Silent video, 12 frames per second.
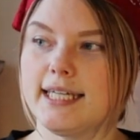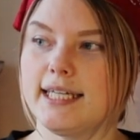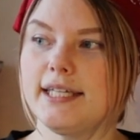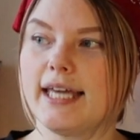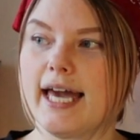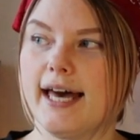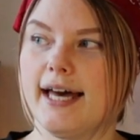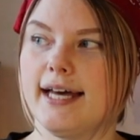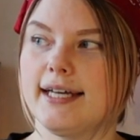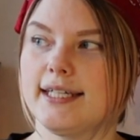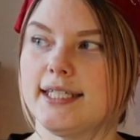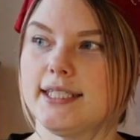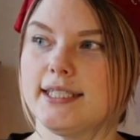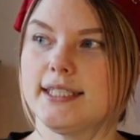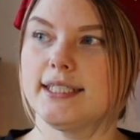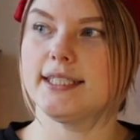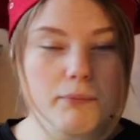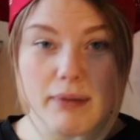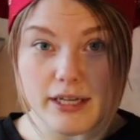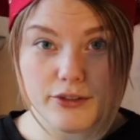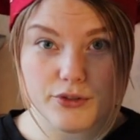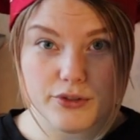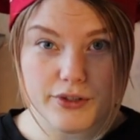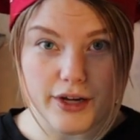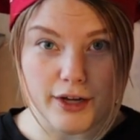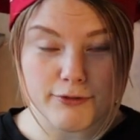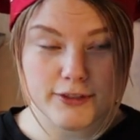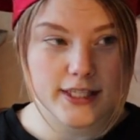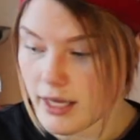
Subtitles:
Yeah, back to the crafts.